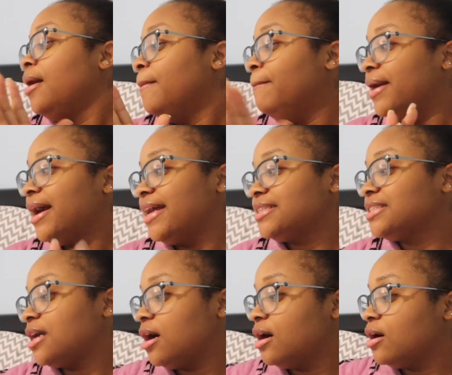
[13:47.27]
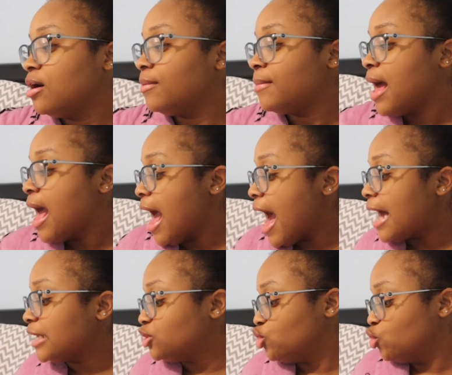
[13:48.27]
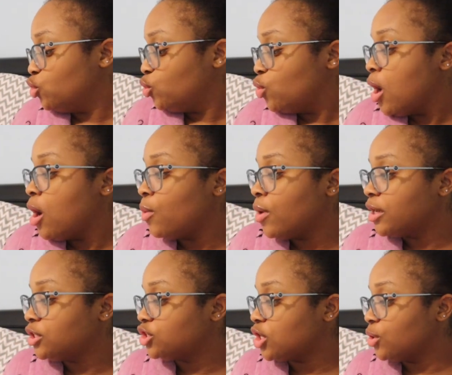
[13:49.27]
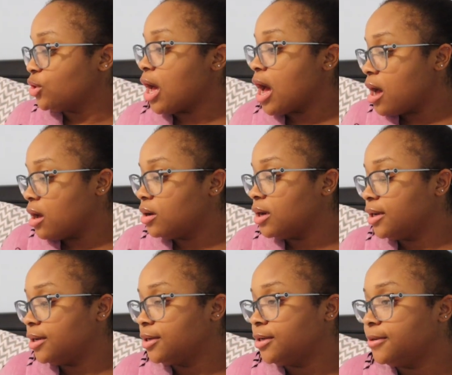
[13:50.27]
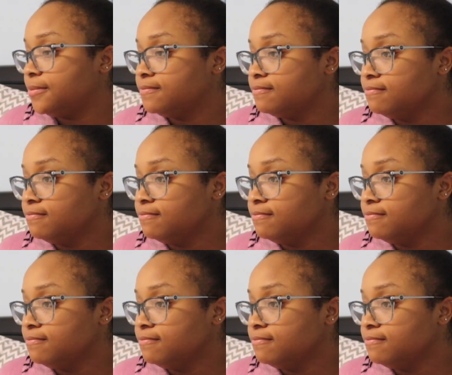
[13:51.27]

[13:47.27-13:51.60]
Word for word: But, um, I do want to show y'all, um,